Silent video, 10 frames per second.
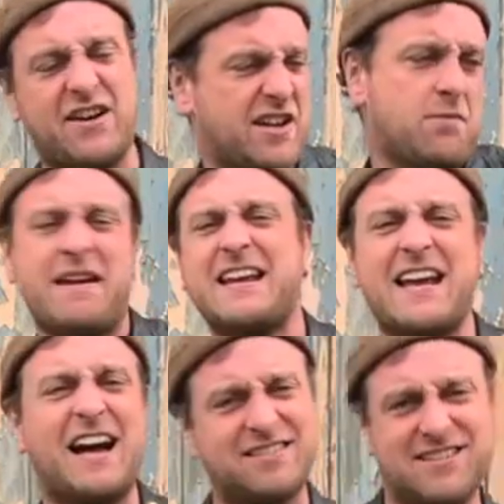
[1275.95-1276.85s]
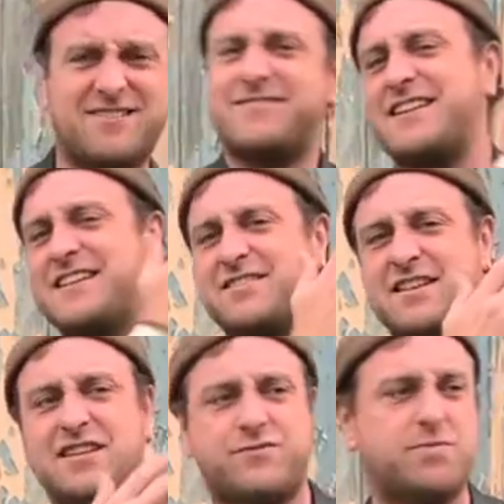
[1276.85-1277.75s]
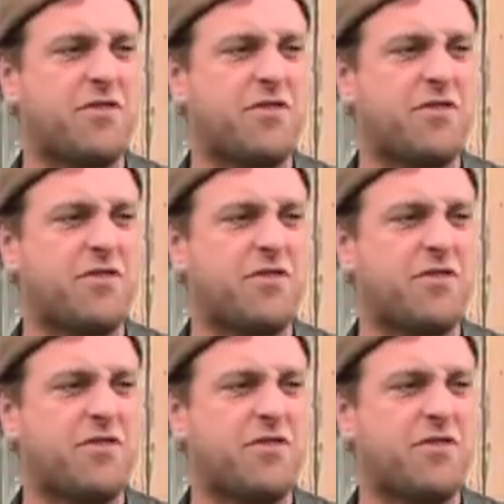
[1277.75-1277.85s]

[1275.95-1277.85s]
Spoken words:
He got many cuts and grazes from the